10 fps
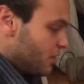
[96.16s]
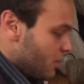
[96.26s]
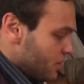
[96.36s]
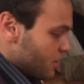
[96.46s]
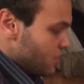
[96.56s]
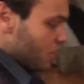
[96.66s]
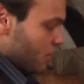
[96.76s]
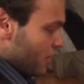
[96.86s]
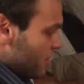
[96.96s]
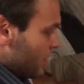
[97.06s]
can also
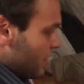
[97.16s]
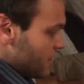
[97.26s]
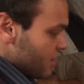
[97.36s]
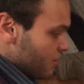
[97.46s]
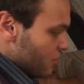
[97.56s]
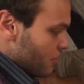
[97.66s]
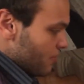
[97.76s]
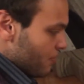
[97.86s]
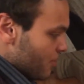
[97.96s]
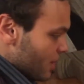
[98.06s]
toggle the lights in the
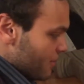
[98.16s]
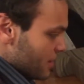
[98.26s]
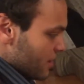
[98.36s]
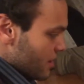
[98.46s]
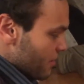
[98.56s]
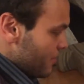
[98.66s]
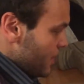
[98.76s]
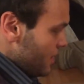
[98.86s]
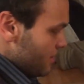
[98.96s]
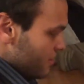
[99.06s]
room by pressing the
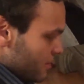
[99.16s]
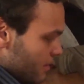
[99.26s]
B